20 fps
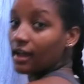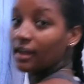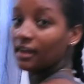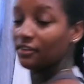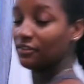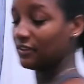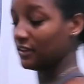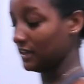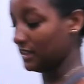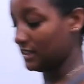
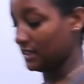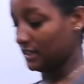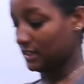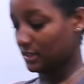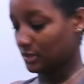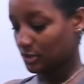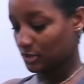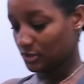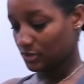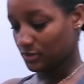if anything,
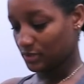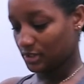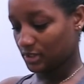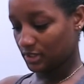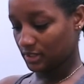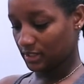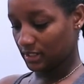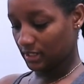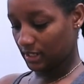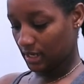I'll just
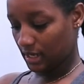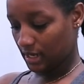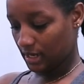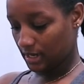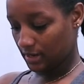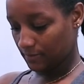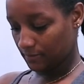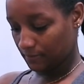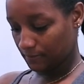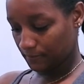return it.
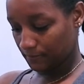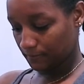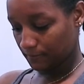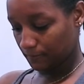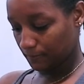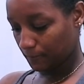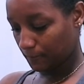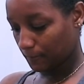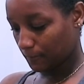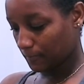Um,
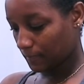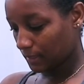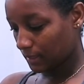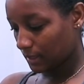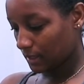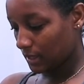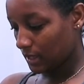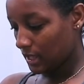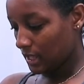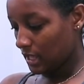
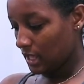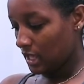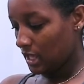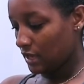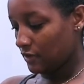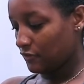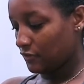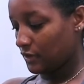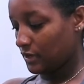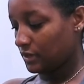
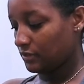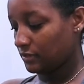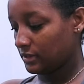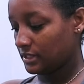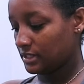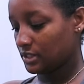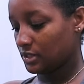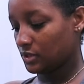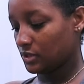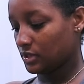if for any
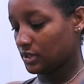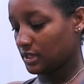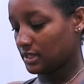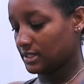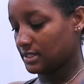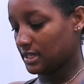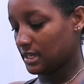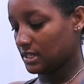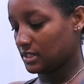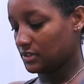reason you're
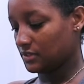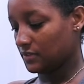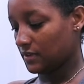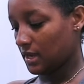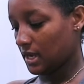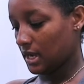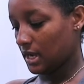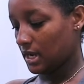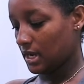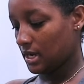not
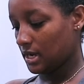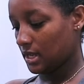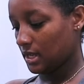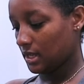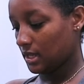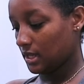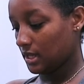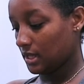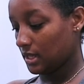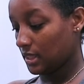
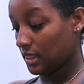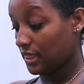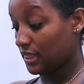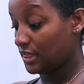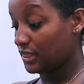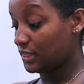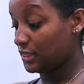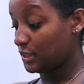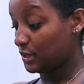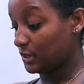satisfied,
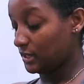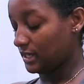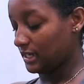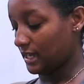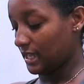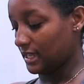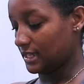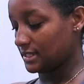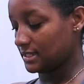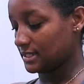30
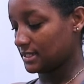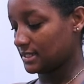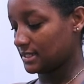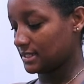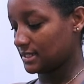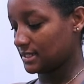days.